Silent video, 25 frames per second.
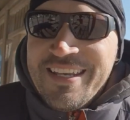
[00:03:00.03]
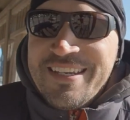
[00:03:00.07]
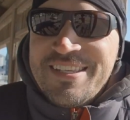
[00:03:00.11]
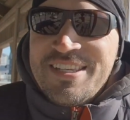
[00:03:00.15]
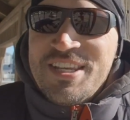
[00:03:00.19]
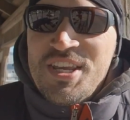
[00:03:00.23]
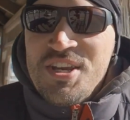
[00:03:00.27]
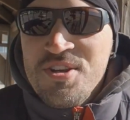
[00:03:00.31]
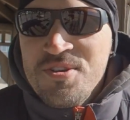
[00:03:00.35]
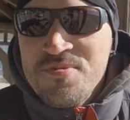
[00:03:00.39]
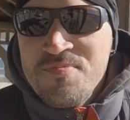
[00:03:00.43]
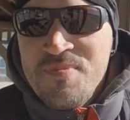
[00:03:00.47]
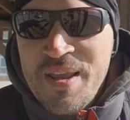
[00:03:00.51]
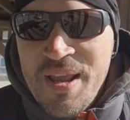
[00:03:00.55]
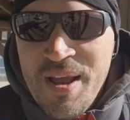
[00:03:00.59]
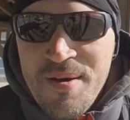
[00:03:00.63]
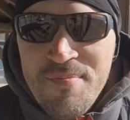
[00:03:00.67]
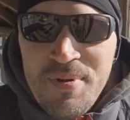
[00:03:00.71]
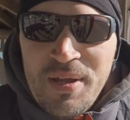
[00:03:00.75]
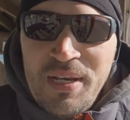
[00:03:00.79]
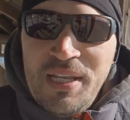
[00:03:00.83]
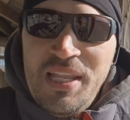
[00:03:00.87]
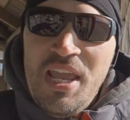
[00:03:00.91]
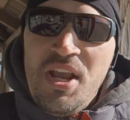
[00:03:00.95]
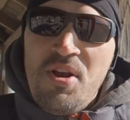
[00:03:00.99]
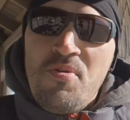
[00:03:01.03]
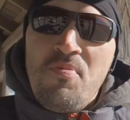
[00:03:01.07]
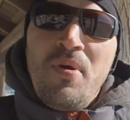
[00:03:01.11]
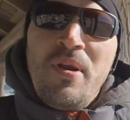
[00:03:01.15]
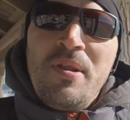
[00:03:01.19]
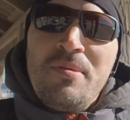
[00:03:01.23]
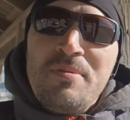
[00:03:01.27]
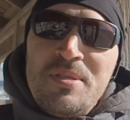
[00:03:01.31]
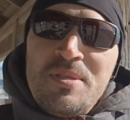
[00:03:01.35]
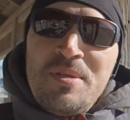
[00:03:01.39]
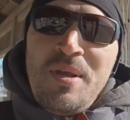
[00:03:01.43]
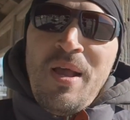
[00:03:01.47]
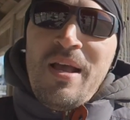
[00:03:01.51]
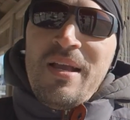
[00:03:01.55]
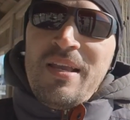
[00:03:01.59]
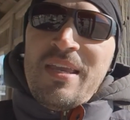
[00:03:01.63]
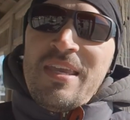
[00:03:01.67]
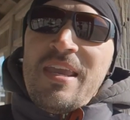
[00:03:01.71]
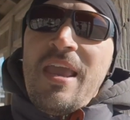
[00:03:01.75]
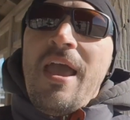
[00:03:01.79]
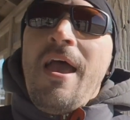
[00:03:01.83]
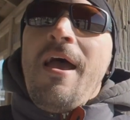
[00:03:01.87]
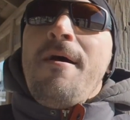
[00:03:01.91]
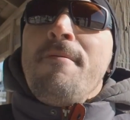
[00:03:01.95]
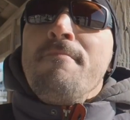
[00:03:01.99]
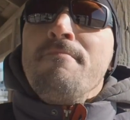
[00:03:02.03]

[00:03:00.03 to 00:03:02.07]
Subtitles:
up on Lake Winnipesaukee,